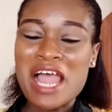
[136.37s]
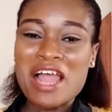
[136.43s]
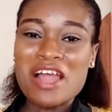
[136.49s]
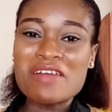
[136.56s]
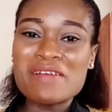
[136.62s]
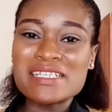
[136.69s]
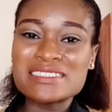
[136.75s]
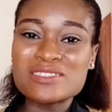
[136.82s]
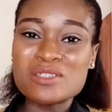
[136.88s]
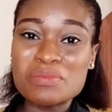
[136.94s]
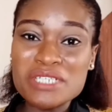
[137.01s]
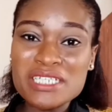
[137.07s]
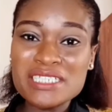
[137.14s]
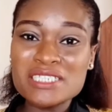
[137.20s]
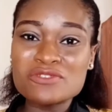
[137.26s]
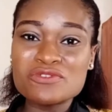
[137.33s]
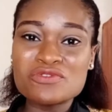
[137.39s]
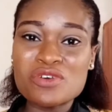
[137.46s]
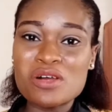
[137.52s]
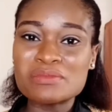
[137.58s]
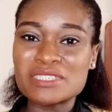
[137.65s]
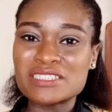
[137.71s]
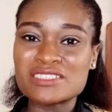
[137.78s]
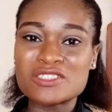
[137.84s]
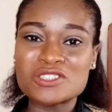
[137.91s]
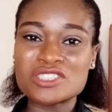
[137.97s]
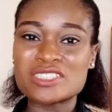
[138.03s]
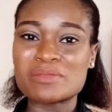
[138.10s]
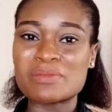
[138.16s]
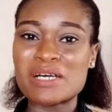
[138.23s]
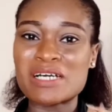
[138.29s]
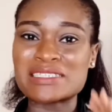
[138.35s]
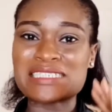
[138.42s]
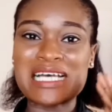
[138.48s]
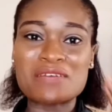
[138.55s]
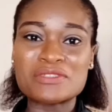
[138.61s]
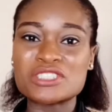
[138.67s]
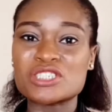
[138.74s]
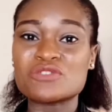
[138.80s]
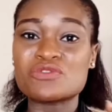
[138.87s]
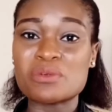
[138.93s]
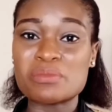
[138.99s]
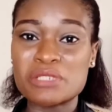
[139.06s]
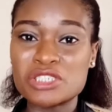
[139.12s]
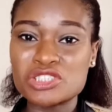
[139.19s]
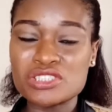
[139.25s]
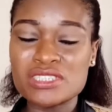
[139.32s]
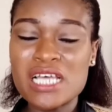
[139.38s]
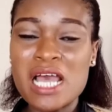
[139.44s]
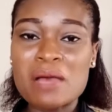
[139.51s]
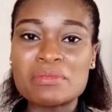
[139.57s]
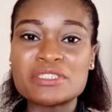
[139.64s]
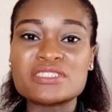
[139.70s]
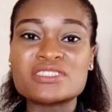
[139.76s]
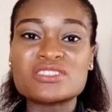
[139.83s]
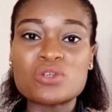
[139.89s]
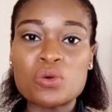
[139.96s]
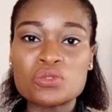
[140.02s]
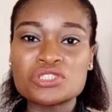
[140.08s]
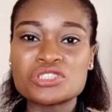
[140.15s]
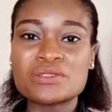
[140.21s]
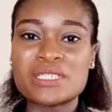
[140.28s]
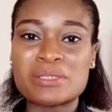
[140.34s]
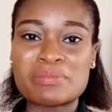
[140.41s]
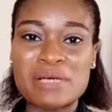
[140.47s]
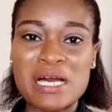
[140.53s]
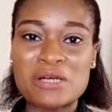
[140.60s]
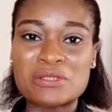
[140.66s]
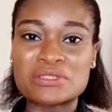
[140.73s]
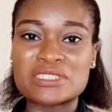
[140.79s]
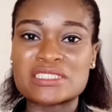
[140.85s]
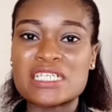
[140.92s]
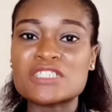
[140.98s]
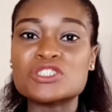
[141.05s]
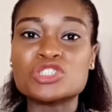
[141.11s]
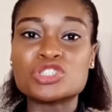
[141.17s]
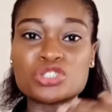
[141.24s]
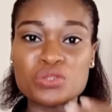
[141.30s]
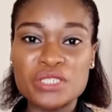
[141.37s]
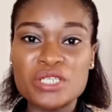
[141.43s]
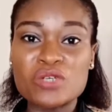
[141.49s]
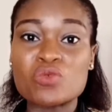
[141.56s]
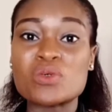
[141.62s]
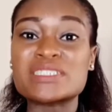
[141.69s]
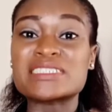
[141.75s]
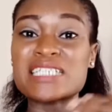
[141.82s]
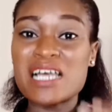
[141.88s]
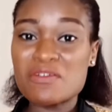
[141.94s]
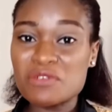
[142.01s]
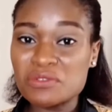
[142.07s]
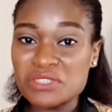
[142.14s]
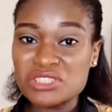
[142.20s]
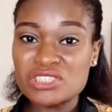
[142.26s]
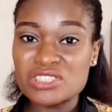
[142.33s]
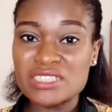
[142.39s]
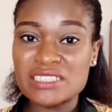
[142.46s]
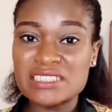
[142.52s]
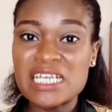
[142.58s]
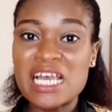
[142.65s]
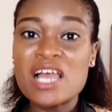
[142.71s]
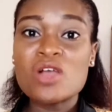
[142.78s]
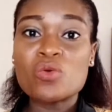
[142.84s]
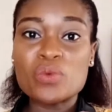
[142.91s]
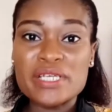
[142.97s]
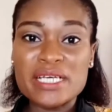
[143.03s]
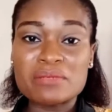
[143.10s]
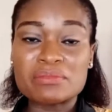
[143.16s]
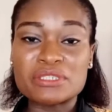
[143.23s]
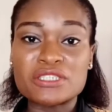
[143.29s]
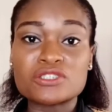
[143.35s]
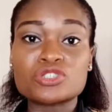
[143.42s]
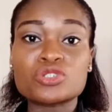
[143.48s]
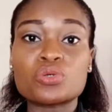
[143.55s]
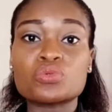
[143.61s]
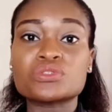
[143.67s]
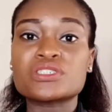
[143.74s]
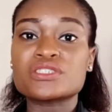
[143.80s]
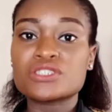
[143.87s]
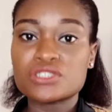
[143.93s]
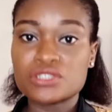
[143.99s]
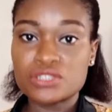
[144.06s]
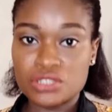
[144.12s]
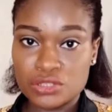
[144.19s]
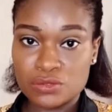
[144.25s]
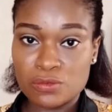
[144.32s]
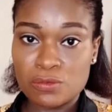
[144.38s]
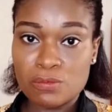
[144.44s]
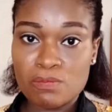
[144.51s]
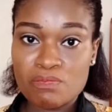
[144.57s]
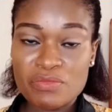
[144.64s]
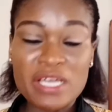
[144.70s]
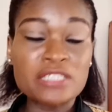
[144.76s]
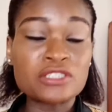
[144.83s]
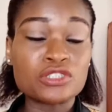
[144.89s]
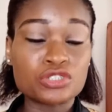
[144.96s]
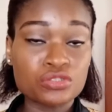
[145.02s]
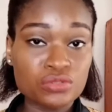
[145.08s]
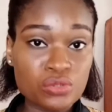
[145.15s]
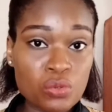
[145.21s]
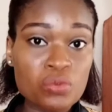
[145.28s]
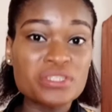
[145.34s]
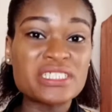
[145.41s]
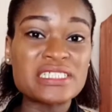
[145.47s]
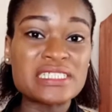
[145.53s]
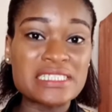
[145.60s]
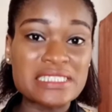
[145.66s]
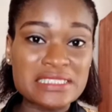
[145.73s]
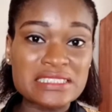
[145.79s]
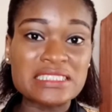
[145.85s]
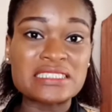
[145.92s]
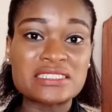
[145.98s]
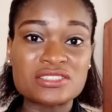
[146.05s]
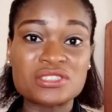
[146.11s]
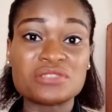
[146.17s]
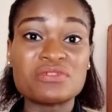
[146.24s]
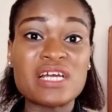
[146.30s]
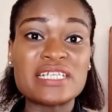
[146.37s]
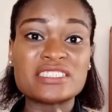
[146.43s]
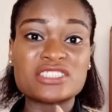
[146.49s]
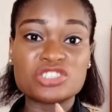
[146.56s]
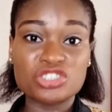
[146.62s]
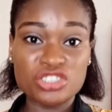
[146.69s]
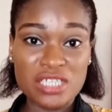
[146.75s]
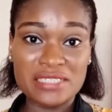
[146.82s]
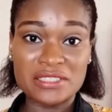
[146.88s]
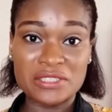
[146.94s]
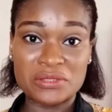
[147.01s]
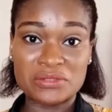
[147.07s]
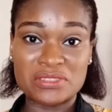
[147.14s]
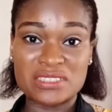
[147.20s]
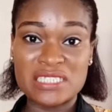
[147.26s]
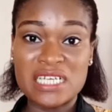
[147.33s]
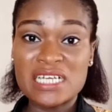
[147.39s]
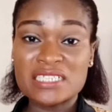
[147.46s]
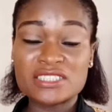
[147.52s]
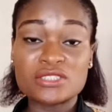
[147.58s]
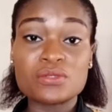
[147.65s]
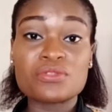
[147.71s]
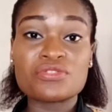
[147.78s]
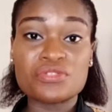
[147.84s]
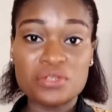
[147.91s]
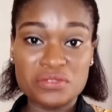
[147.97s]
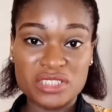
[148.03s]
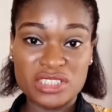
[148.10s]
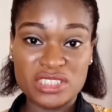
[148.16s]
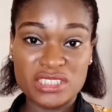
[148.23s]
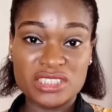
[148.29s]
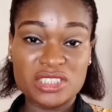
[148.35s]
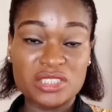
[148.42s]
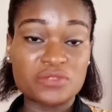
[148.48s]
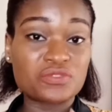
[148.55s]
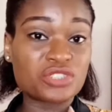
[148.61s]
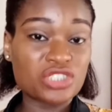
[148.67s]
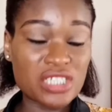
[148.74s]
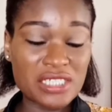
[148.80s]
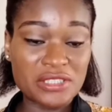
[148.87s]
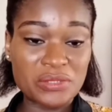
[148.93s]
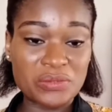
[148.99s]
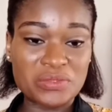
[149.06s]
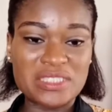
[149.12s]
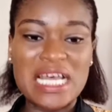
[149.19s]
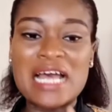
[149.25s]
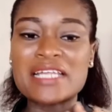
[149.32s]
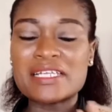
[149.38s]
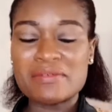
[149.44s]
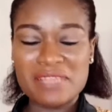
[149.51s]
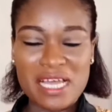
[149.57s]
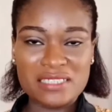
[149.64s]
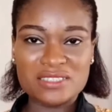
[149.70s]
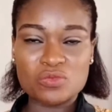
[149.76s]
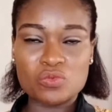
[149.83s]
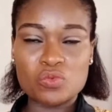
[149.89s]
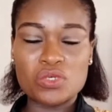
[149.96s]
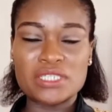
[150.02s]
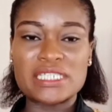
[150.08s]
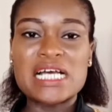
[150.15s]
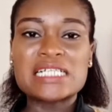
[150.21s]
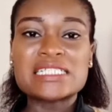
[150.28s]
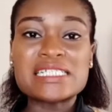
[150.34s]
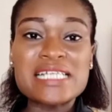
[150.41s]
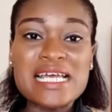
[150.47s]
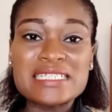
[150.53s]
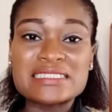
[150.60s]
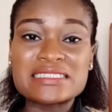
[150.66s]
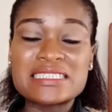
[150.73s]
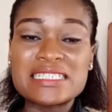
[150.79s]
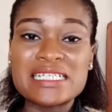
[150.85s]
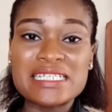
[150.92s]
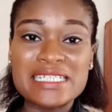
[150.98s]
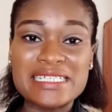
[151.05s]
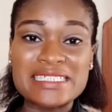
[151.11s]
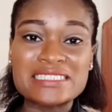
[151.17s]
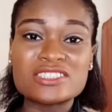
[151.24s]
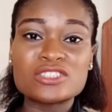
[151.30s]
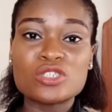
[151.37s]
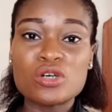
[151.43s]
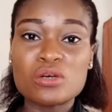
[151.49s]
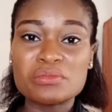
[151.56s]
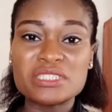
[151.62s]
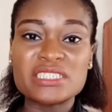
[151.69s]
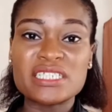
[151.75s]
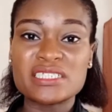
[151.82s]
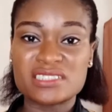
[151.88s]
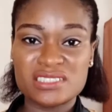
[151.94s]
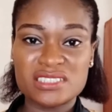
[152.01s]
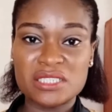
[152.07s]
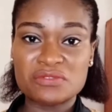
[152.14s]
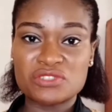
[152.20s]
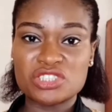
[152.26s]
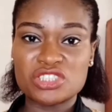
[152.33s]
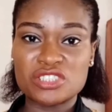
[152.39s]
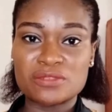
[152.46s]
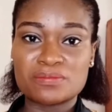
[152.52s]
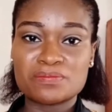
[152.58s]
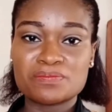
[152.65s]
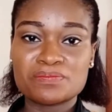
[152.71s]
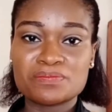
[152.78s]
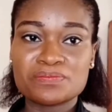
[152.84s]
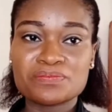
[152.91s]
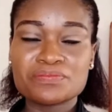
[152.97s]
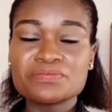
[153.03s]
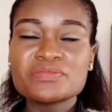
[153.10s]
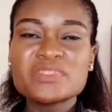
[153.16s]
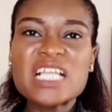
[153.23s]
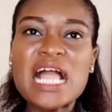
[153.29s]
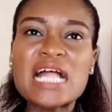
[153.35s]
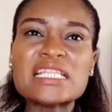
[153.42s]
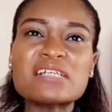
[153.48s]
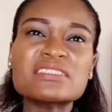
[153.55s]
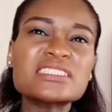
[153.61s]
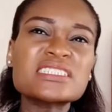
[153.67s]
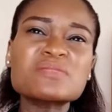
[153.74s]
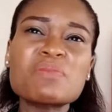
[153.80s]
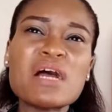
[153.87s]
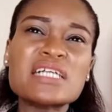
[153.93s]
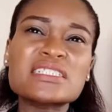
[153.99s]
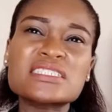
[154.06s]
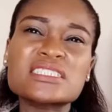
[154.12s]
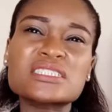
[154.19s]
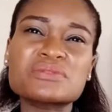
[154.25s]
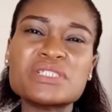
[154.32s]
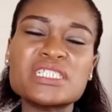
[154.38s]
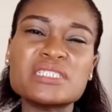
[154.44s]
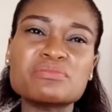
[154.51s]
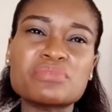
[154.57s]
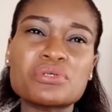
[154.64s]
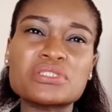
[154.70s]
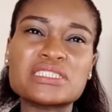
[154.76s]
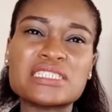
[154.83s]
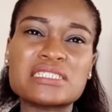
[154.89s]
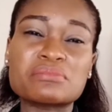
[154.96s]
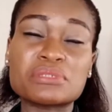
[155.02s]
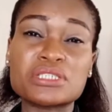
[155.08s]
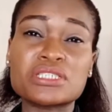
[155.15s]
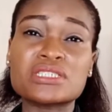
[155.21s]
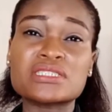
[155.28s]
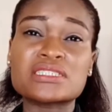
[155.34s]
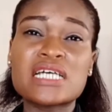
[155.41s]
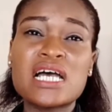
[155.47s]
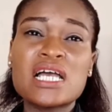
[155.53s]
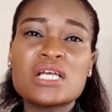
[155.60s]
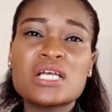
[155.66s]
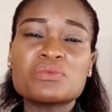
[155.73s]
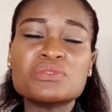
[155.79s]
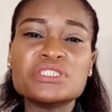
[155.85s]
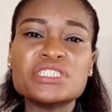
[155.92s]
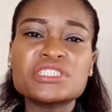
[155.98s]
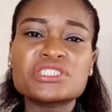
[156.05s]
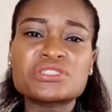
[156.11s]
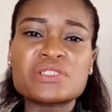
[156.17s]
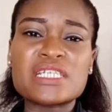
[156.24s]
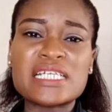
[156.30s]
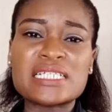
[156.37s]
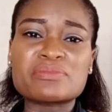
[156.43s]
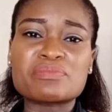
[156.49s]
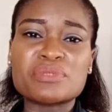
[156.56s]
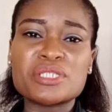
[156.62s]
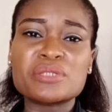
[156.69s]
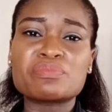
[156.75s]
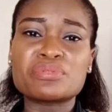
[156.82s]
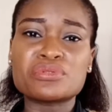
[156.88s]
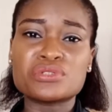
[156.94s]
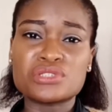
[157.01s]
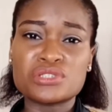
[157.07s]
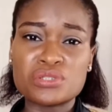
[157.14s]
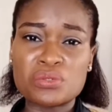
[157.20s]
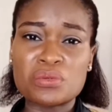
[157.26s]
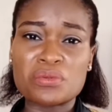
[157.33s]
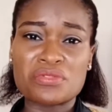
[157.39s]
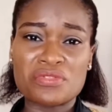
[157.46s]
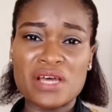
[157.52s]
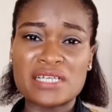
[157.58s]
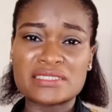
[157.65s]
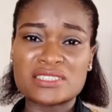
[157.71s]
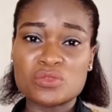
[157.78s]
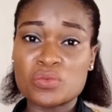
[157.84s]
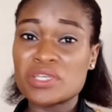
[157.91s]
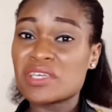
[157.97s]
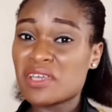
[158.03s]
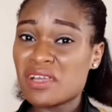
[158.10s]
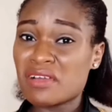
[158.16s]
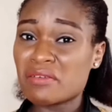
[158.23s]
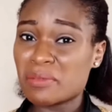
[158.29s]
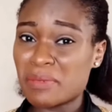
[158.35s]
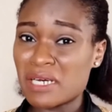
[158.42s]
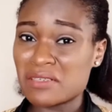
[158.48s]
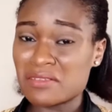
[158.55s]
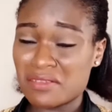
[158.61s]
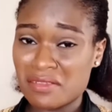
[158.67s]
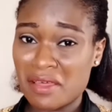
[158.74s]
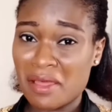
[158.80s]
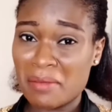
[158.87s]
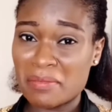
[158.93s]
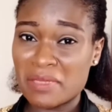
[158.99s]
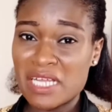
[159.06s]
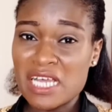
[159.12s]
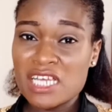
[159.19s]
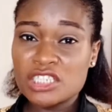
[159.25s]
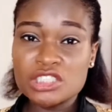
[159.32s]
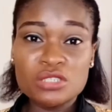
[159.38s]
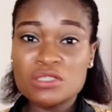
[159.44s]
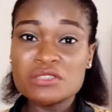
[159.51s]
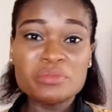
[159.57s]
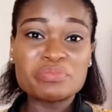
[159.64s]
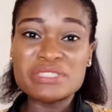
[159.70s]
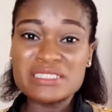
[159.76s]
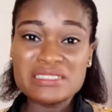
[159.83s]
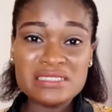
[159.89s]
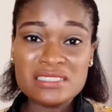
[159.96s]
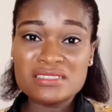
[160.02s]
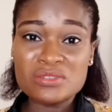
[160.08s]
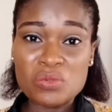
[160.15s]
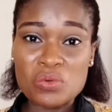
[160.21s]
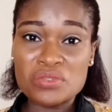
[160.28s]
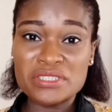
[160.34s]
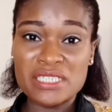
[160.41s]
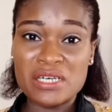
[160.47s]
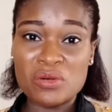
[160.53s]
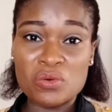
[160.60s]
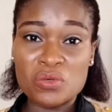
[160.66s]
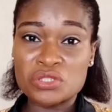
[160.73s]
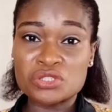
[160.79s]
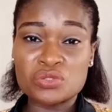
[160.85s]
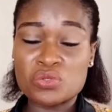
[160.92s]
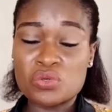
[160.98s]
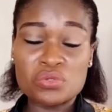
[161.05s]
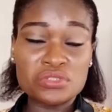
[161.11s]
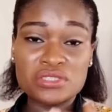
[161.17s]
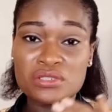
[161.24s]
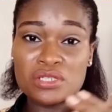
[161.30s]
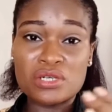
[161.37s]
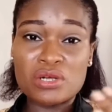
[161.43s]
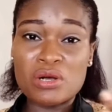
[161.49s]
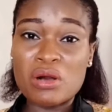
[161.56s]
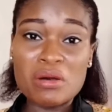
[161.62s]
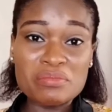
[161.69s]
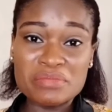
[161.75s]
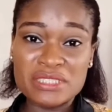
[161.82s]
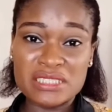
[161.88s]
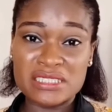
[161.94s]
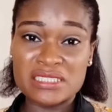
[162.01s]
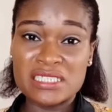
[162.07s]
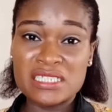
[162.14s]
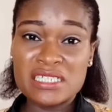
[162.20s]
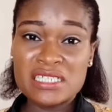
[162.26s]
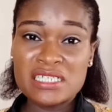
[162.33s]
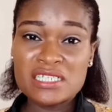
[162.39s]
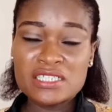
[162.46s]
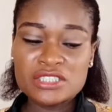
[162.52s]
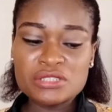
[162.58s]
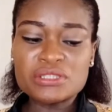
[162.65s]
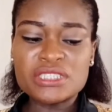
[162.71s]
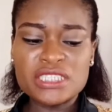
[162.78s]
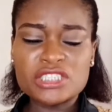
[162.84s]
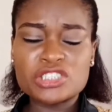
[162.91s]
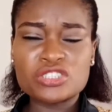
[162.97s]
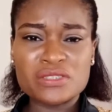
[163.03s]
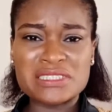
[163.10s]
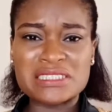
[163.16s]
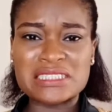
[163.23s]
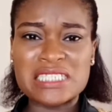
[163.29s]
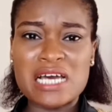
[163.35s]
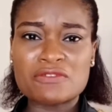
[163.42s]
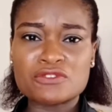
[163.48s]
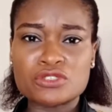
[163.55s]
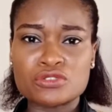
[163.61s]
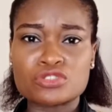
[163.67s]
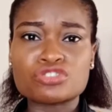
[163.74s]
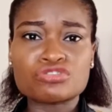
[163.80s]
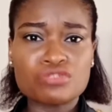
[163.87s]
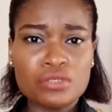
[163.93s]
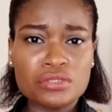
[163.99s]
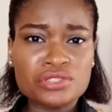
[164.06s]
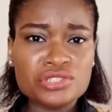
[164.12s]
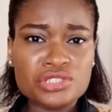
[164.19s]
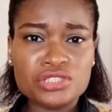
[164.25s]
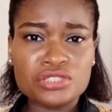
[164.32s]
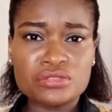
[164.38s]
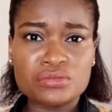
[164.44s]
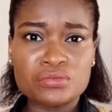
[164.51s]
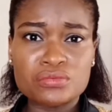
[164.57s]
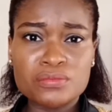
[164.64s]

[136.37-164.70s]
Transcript: All right, so being informed is not just about having the information, but it's also about doing whatever it is we are being told to do. And you should only listen to the right channels, the authoritative channels. Now that's one. The next thing is communicate safety. Now this part is really important because we need to let people know that we care about them. You're a business owner or you own a company. You need your staff to trust you.